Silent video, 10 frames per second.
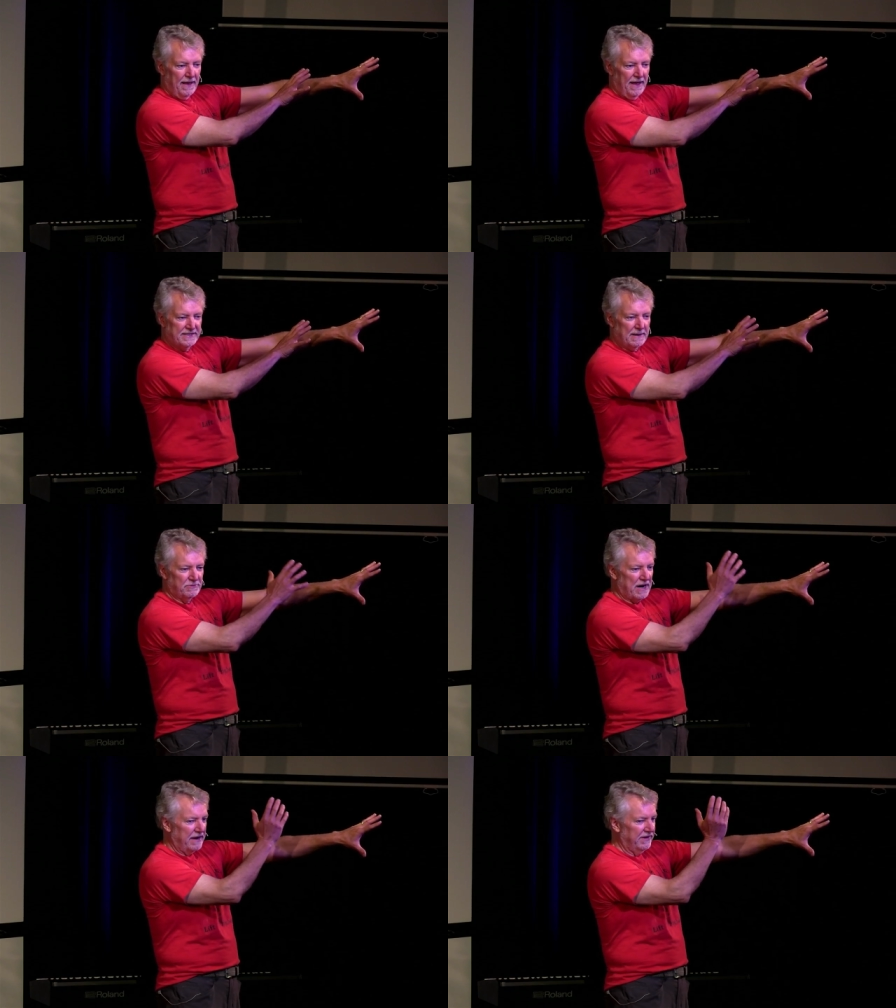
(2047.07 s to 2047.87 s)
as I'm
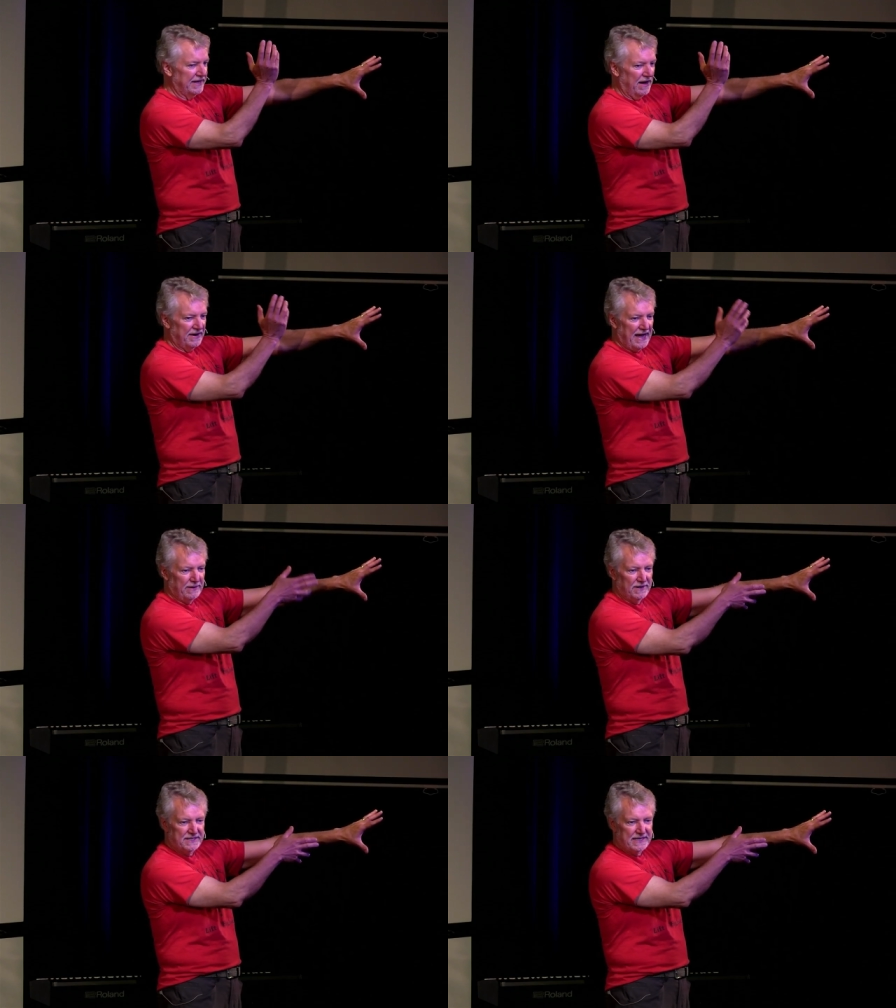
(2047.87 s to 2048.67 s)
driving down
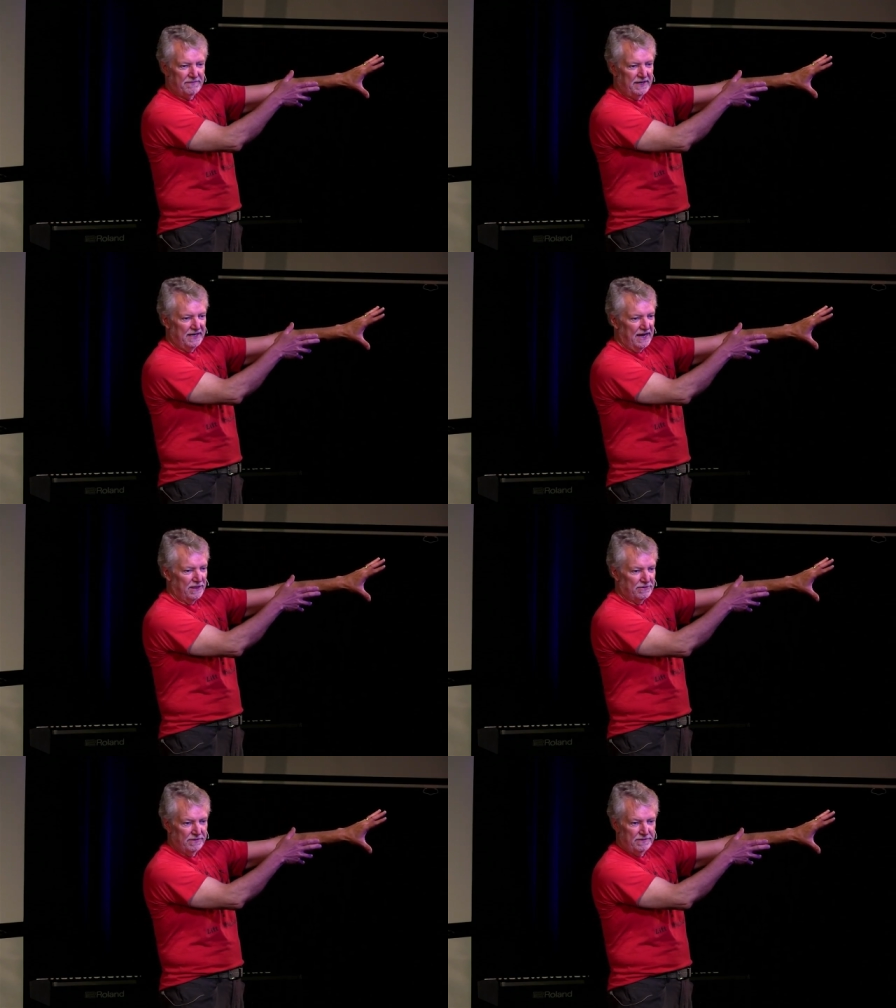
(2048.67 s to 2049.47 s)
Highway
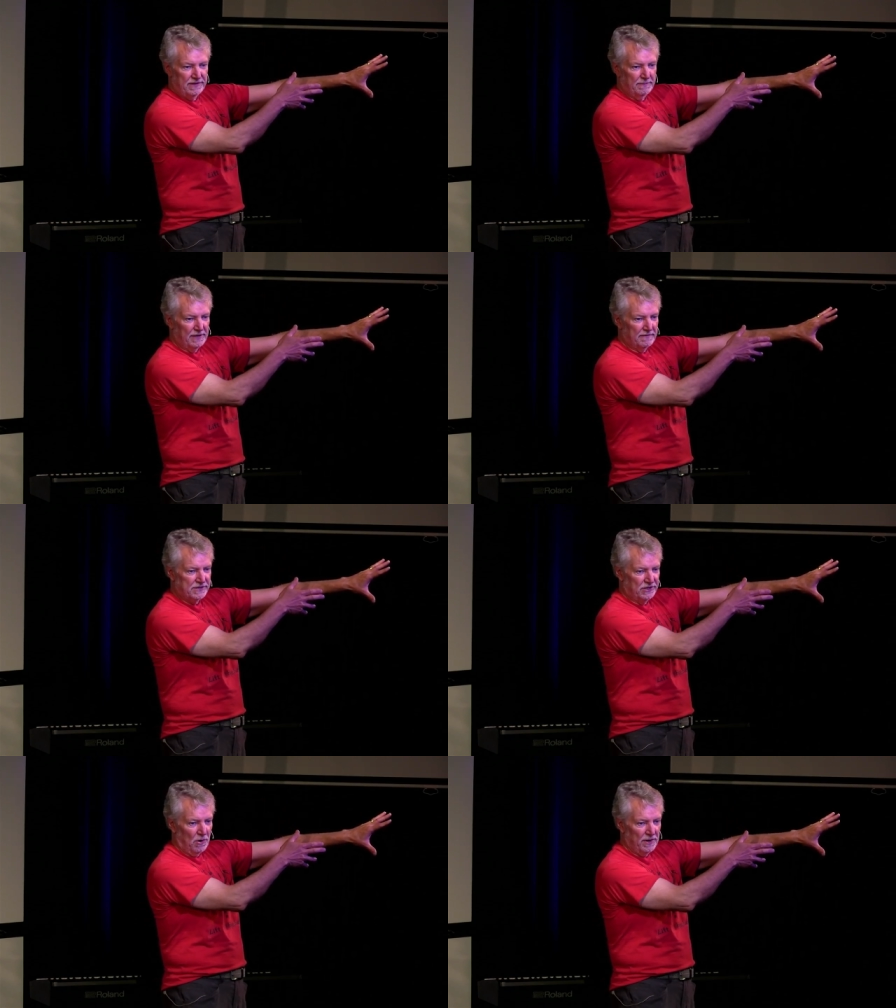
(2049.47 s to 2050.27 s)
78 through, through the bluffs
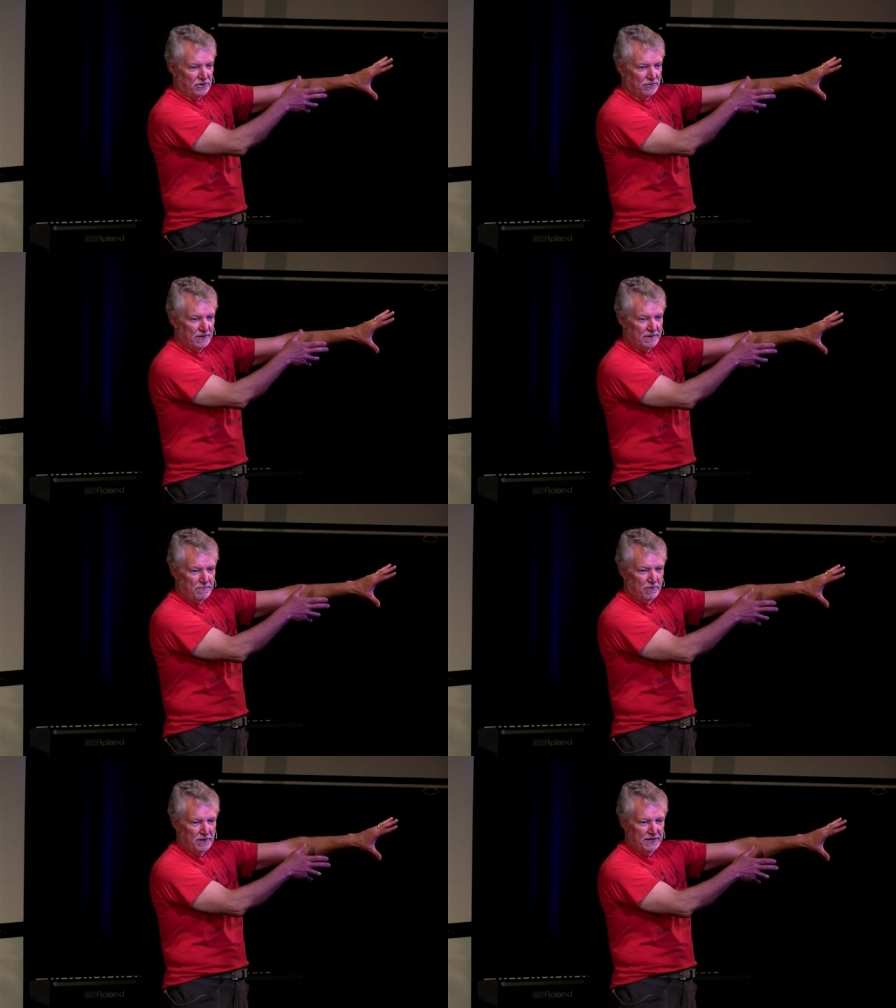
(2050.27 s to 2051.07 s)
going toward
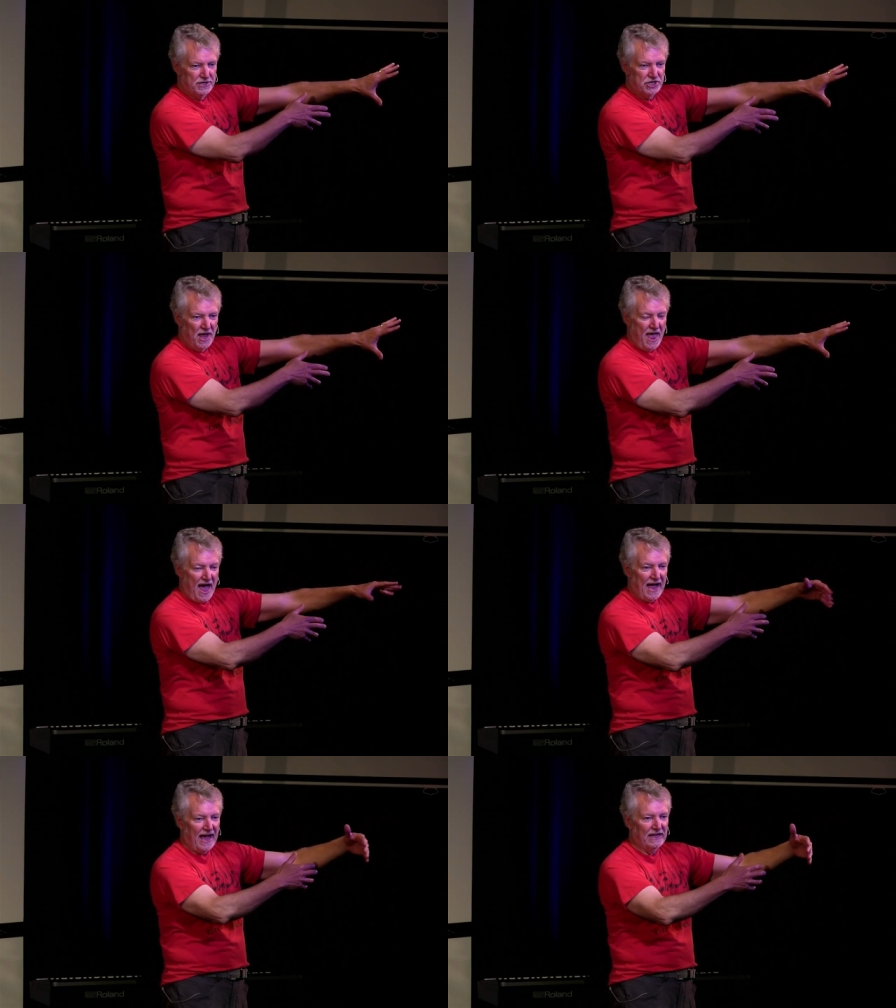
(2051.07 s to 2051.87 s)
Portage,
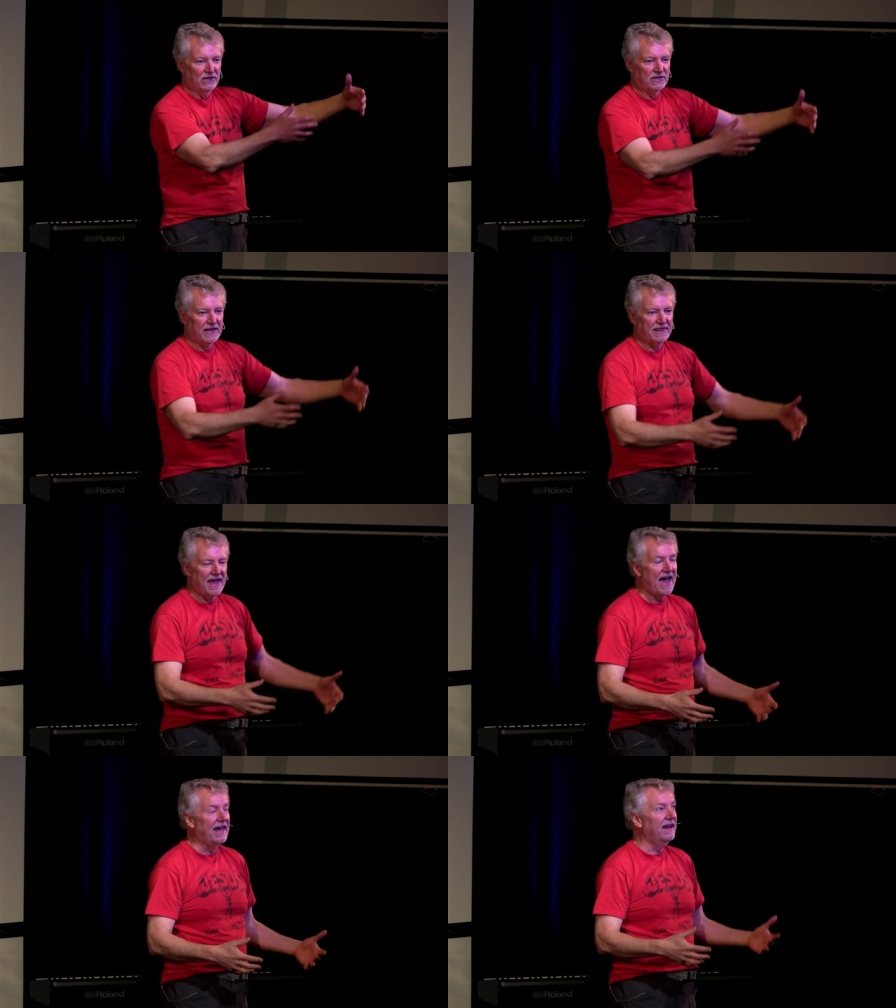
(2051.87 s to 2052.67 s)
I, I look at
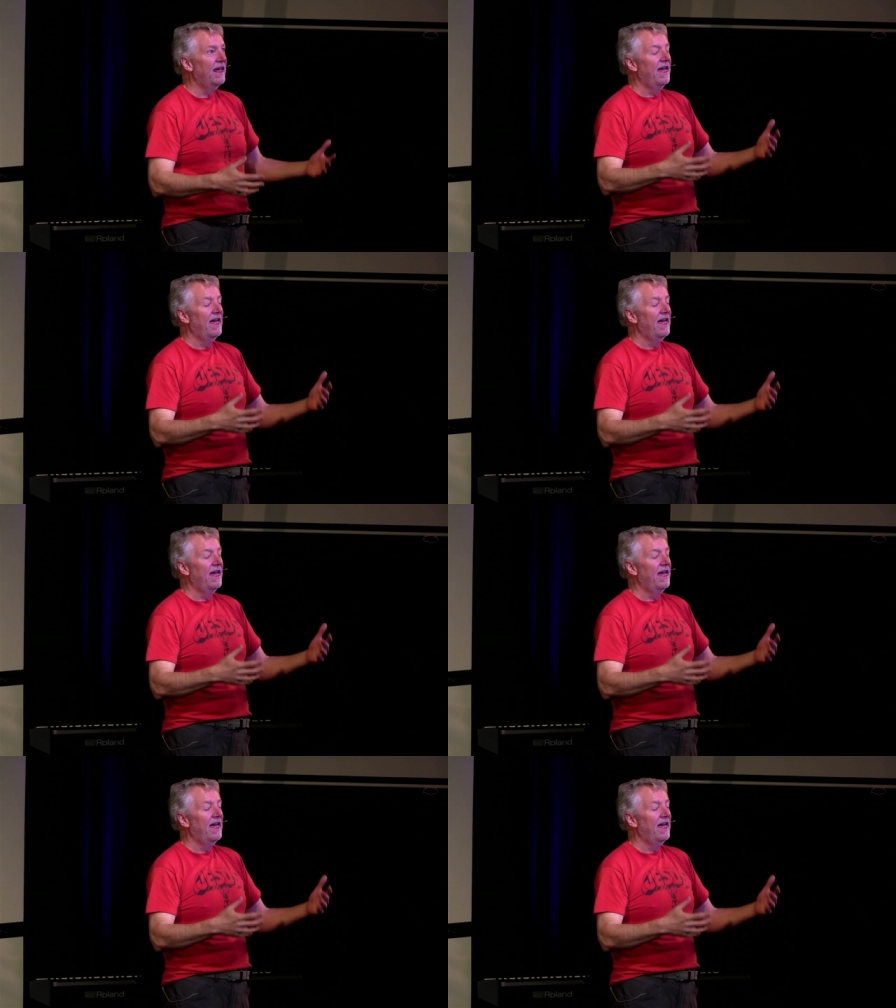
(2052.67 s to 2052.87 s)
that,